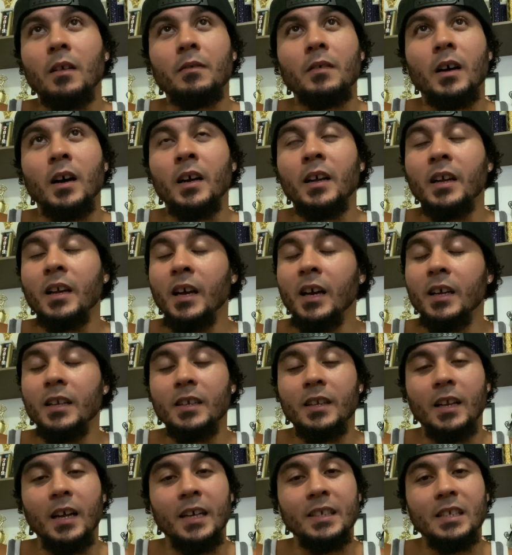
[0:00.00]

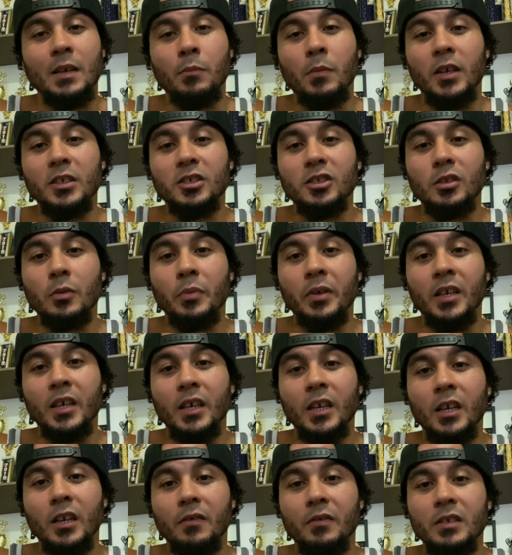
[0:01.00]
Again, as I mentioned at the
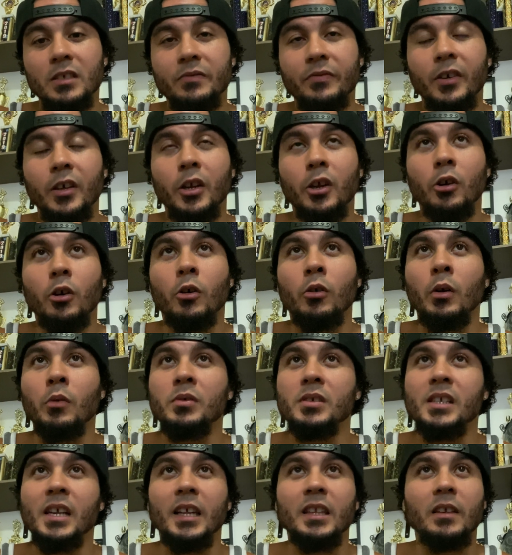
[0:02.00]
beginning of this video, I was
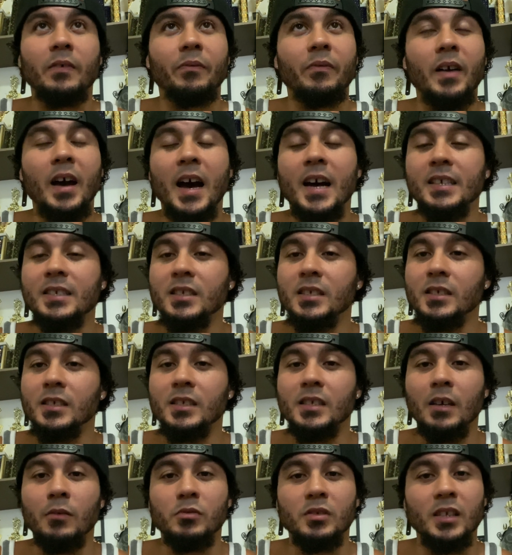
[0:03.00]
not the fastest.
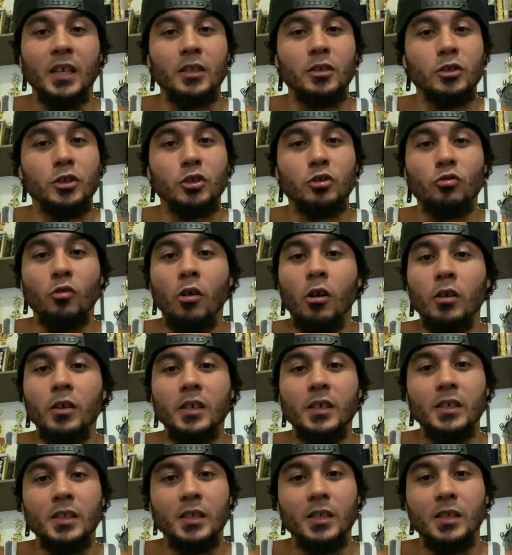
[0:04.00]
I was not the
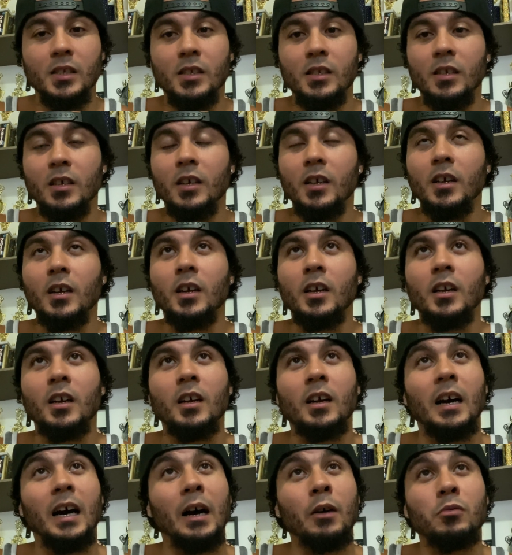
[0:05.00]
strongest.
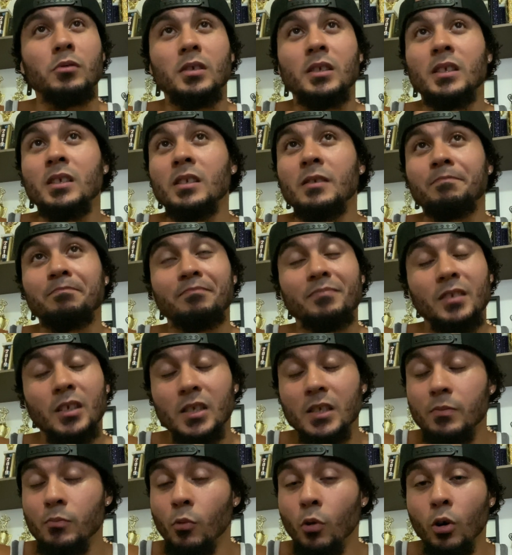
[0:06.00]
I was the
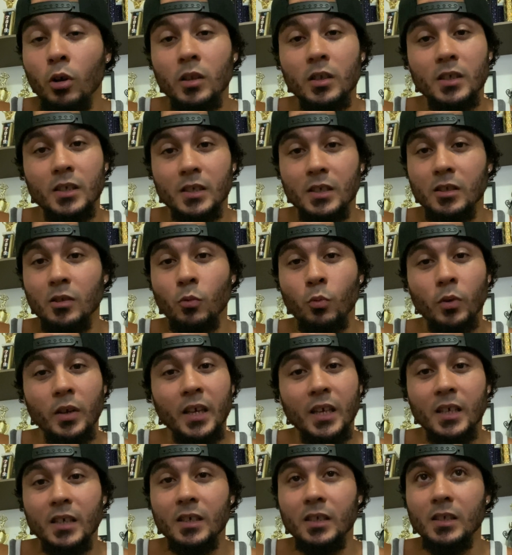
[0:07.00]
smallest, the
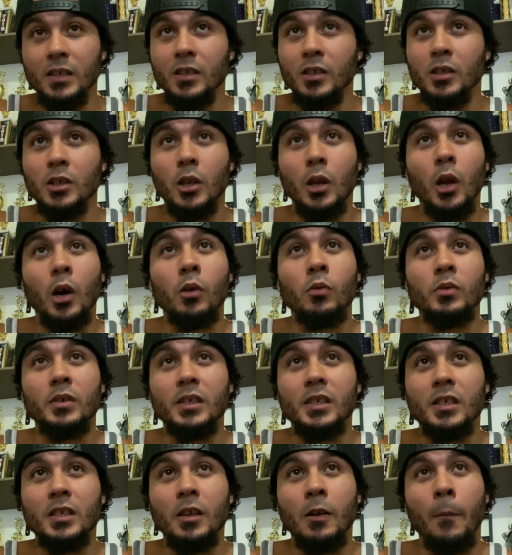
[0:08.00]
weakest, the
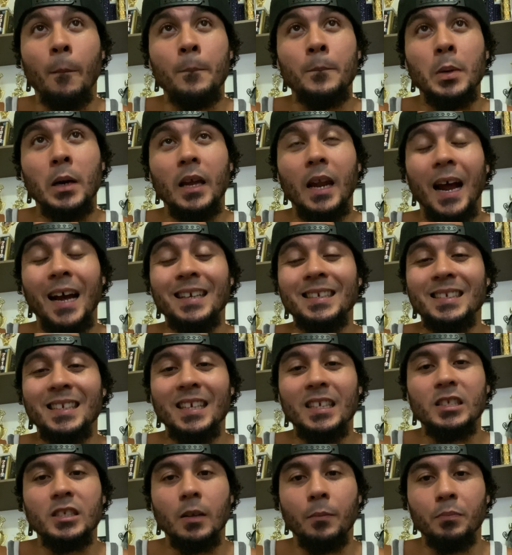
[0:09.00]
slowest. But I
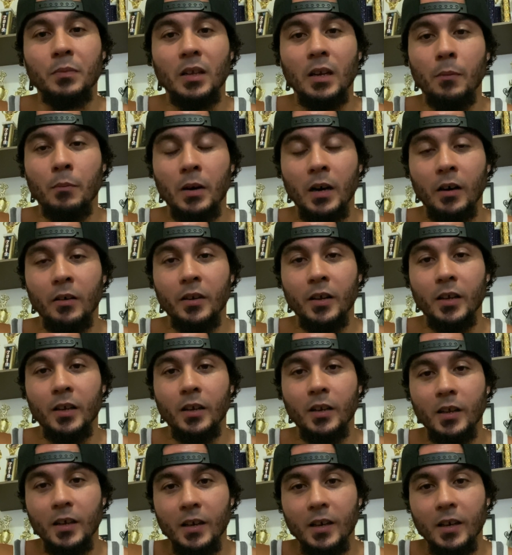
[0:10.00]
did something about it.